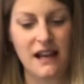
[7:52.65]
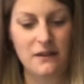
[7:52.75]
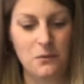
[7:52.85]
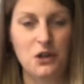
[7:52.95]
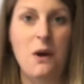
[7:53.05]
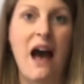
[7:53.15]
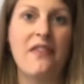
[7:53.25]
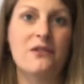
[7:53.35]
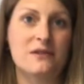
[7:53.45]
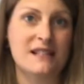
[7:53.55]
And then when you add
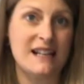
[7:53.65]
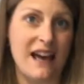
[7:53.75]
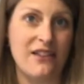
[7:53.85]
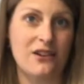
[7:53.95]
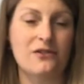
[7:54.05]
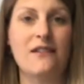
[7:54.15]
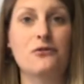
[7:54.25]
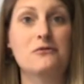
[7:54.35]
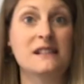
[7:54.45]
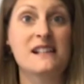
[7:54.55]
those together, you have a
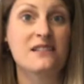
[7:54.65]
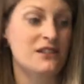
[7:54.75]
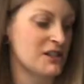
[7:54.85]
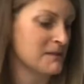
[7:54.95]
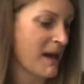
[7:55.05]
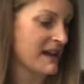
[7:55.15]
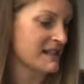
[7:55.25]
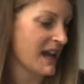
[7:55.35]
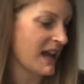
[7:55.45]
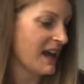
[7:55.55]
really delicious
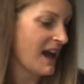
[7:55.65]
pate.